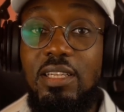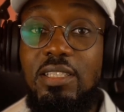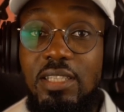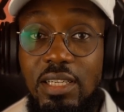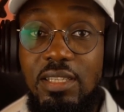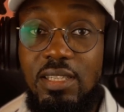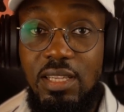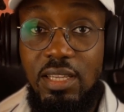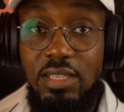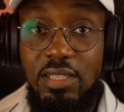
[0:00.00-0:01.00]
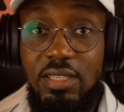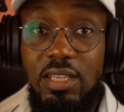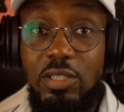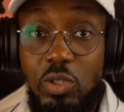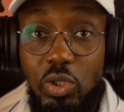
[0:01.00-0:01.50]
This is
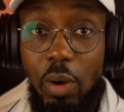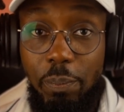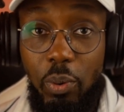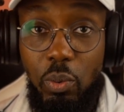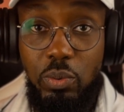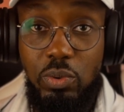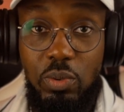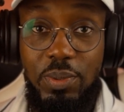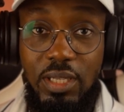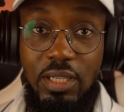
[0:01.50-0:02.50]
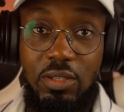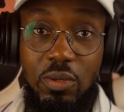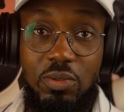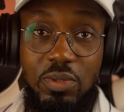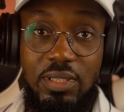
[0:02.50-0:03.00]
supposed to be the
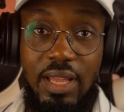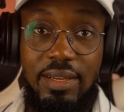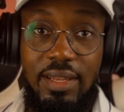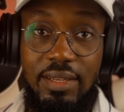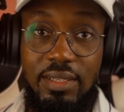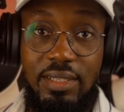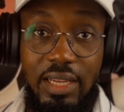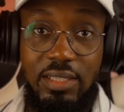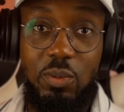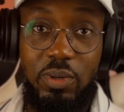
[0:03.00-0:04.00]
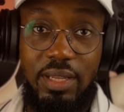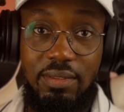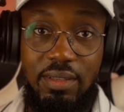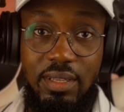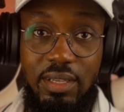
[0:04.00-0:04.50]
industry standard. That is what I
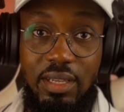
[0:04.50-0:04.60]
think.